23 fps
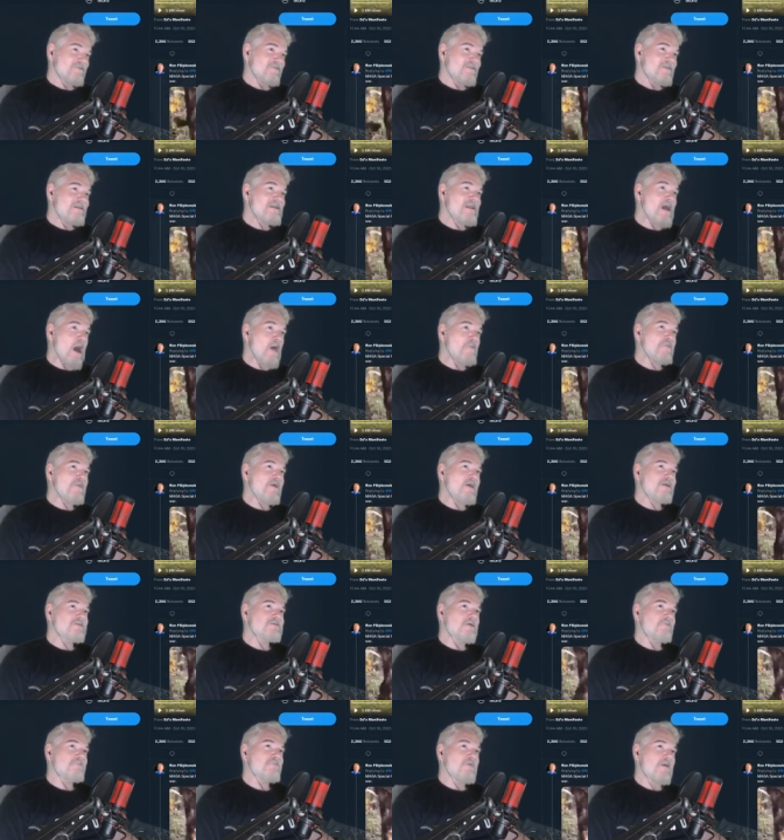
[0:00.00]

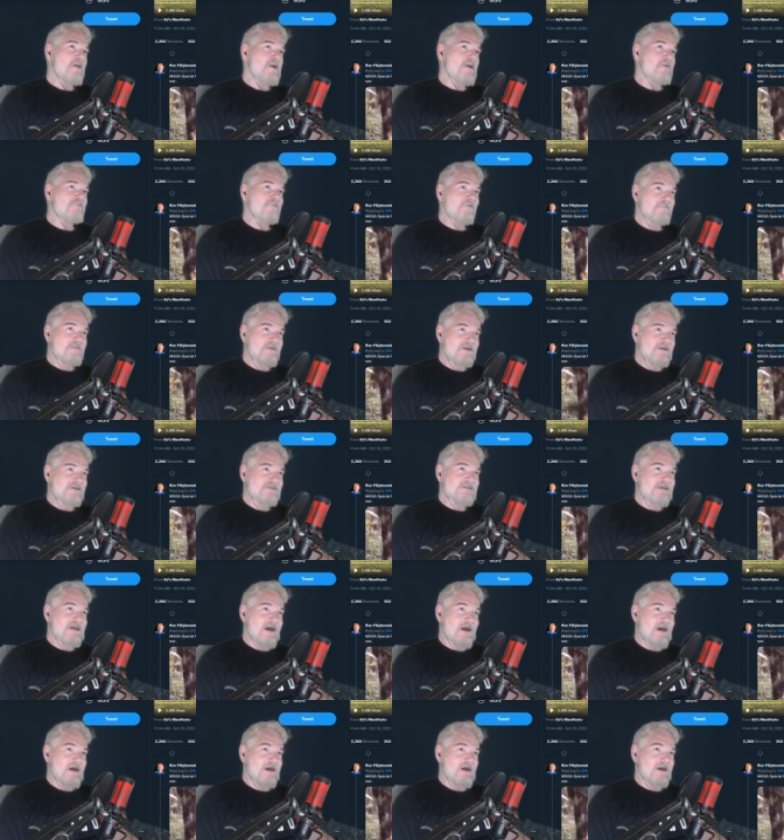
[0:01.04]
Nothing to fear from these
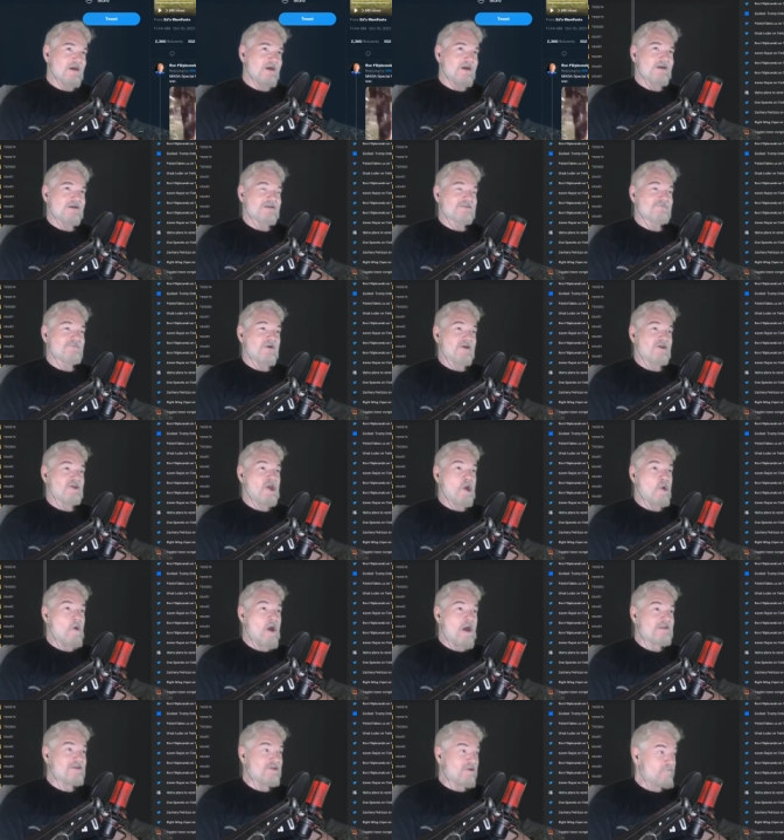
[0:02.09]
guys. But you know
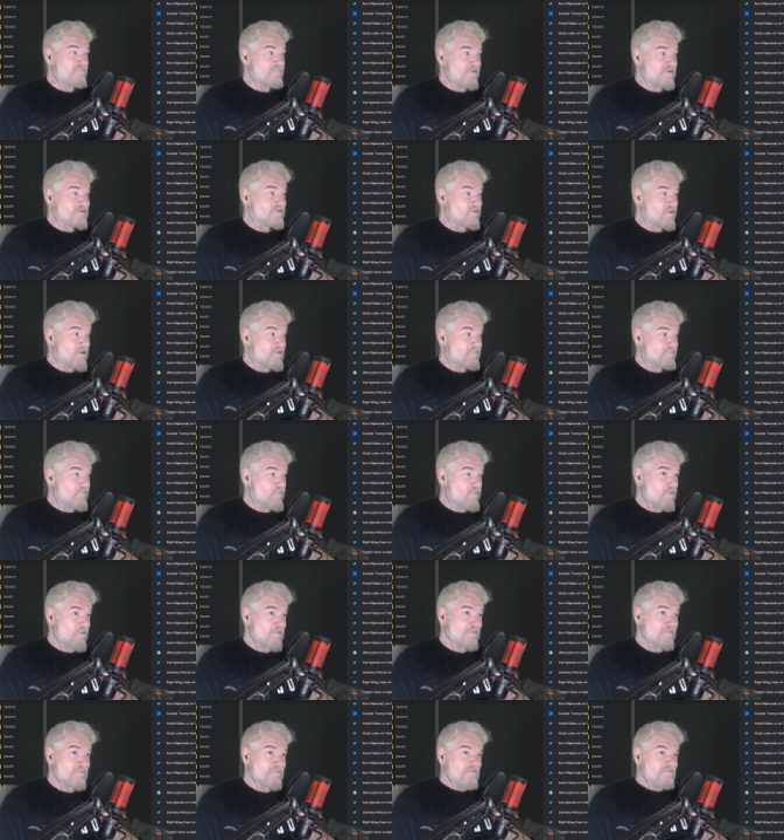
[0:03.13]
who I do feel sorry
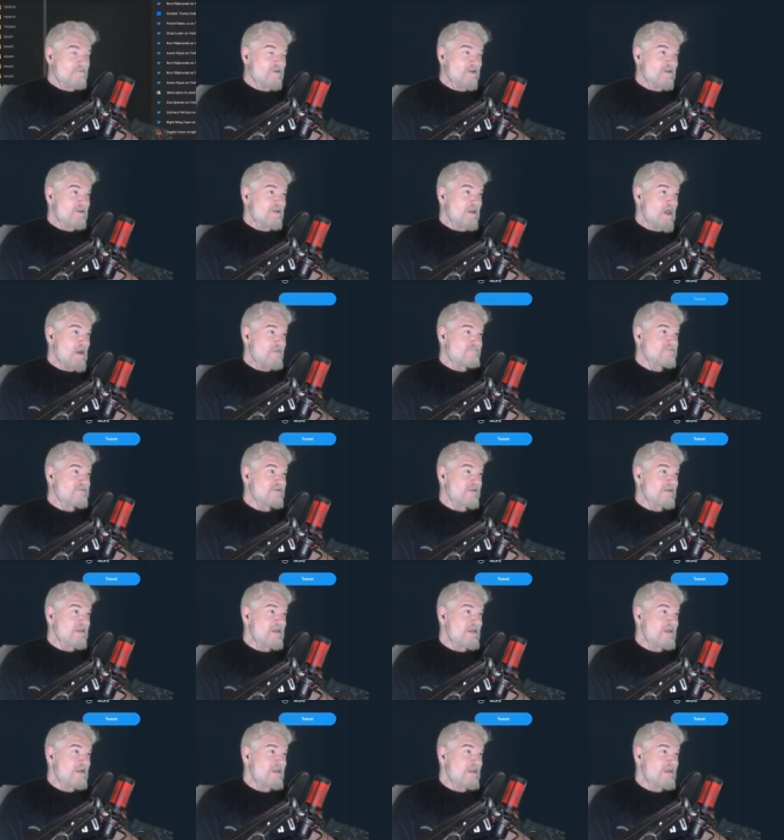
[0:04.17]
for? The
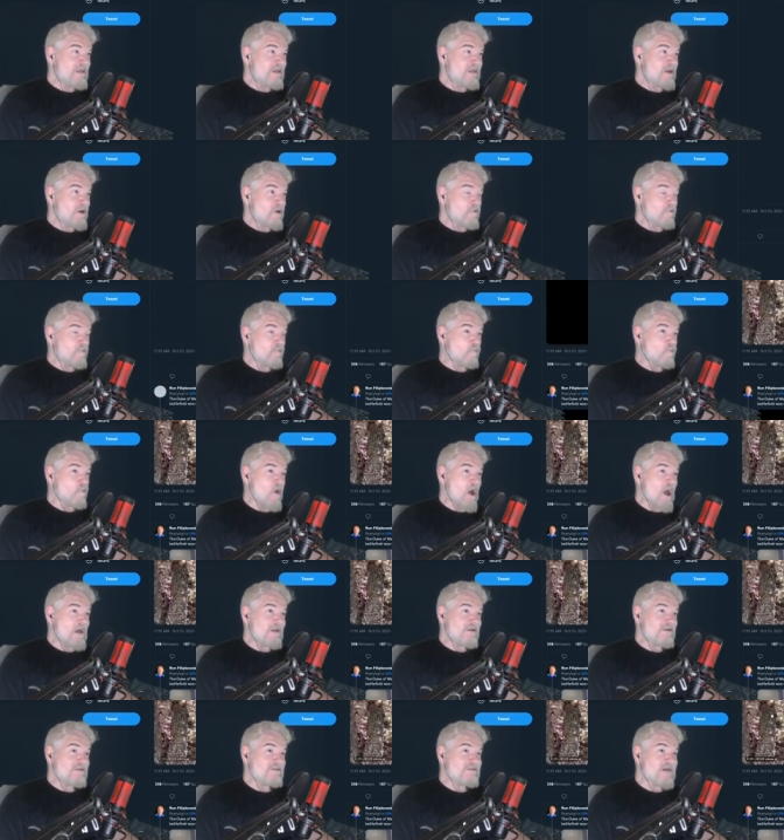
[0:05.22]
left-leaning,
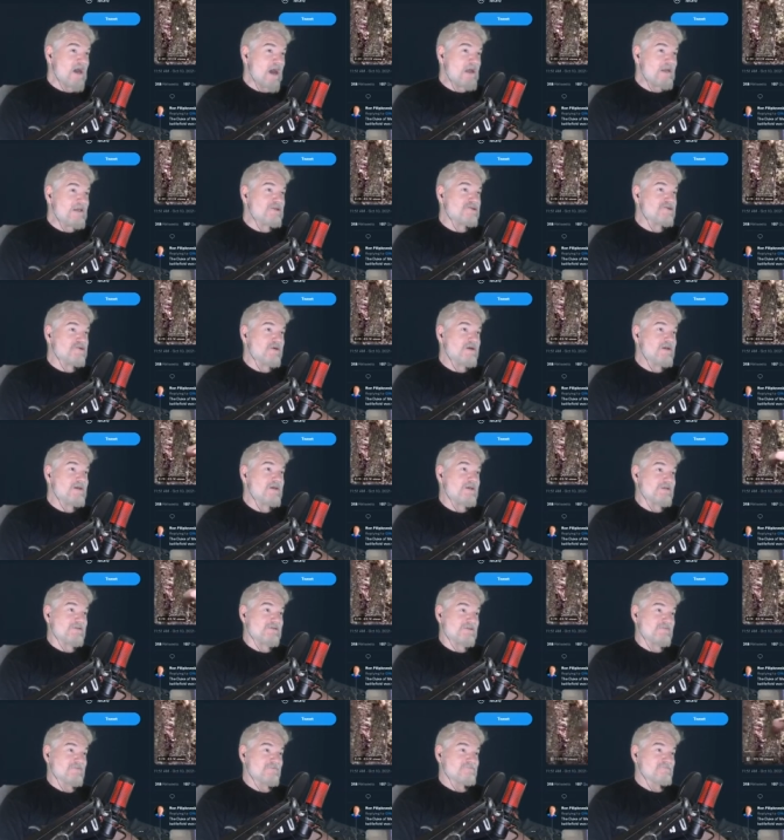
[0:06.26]
rotten, tiny
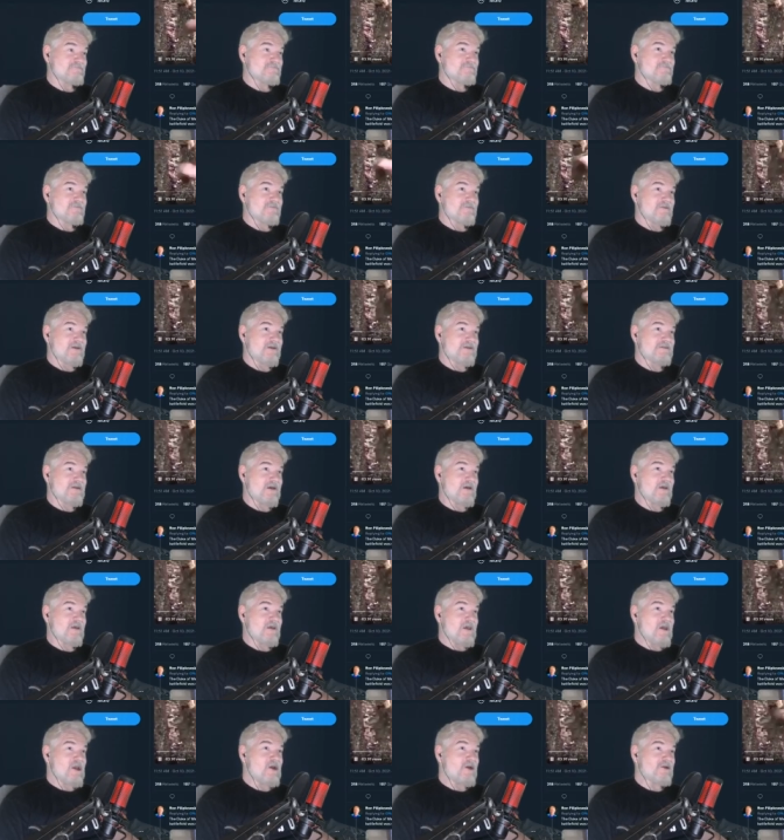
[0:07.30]
trees. Because uh,
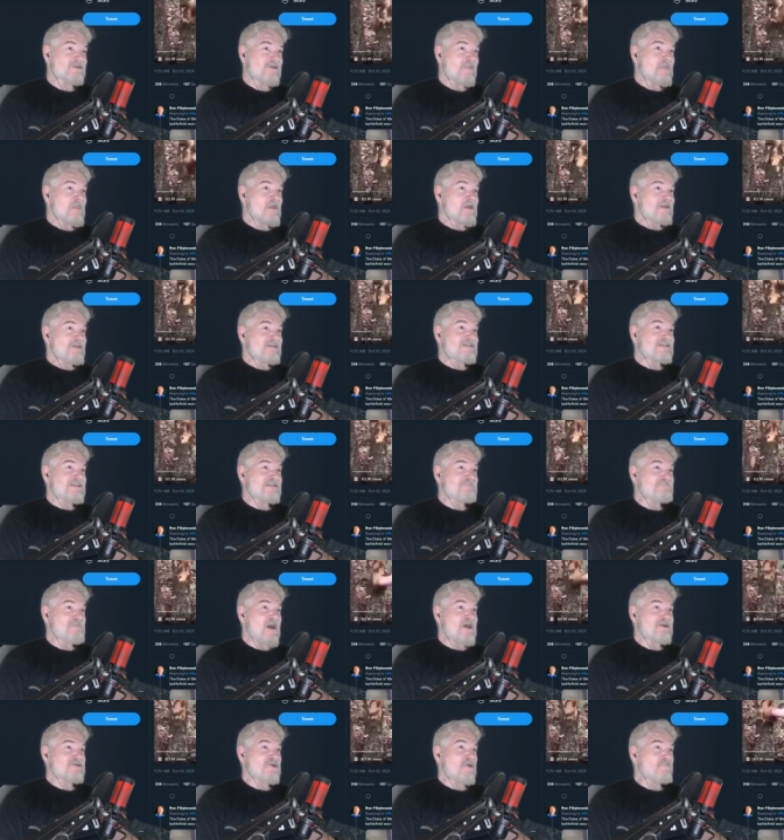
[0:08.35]
here's
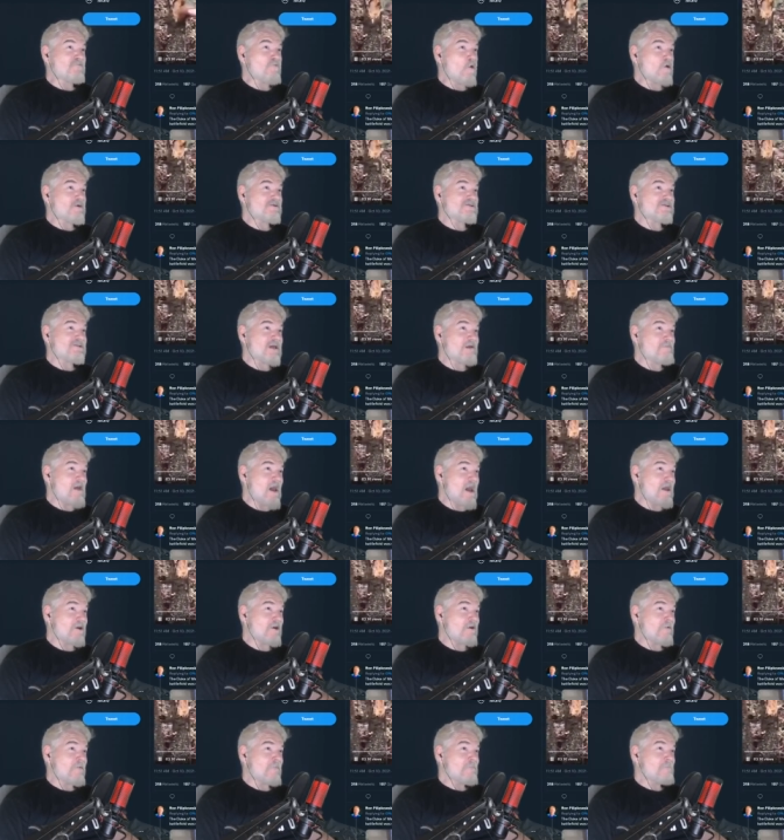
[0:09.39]
Special Forces
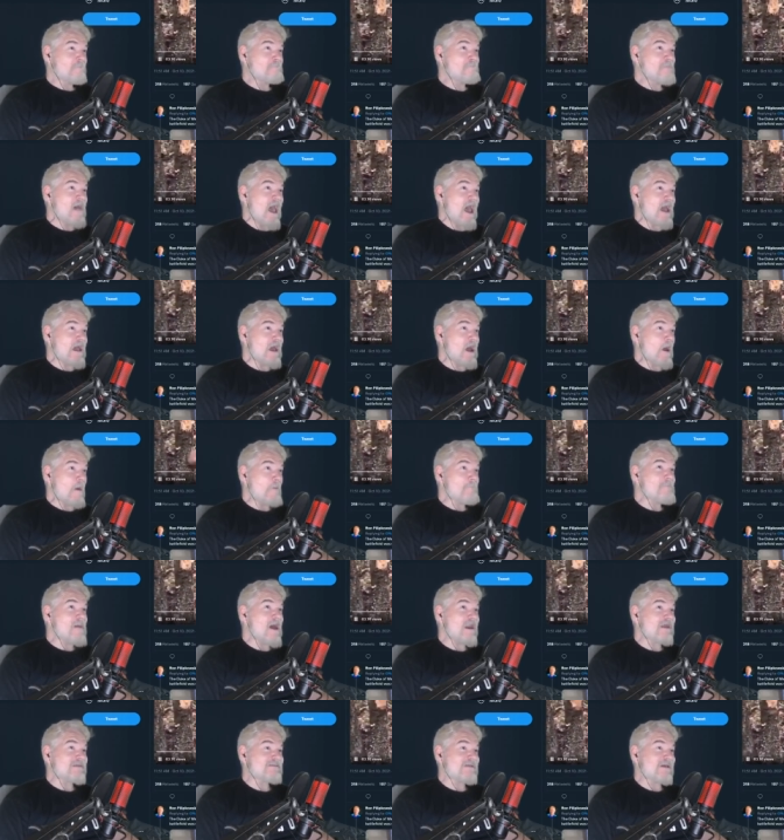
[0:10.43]
Commander MAGA
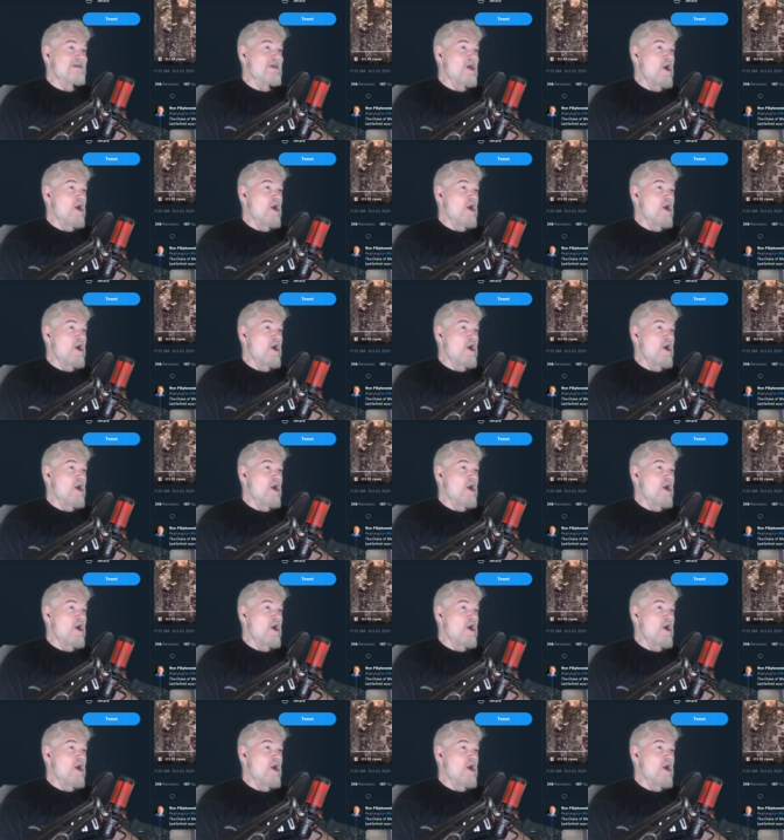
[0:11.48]
Madison